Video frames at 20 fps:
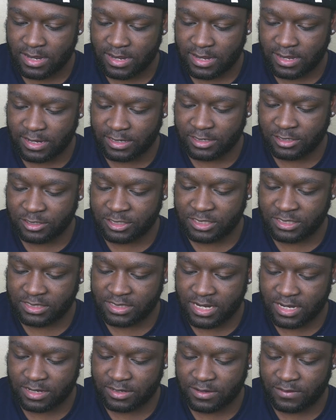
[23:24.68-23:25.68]
energy
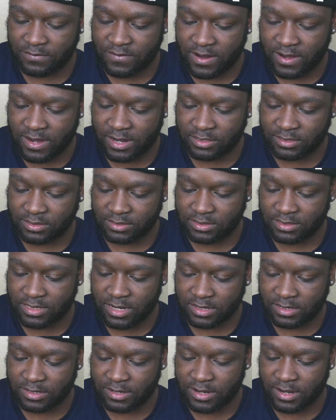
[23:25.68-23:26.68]
sector, financial
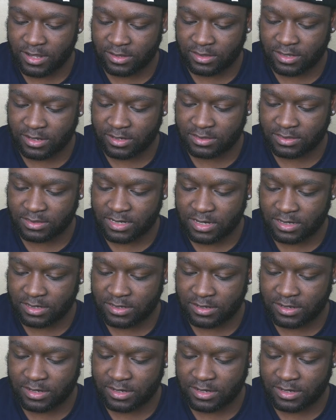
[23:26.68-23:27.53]
sector, healthcare sector,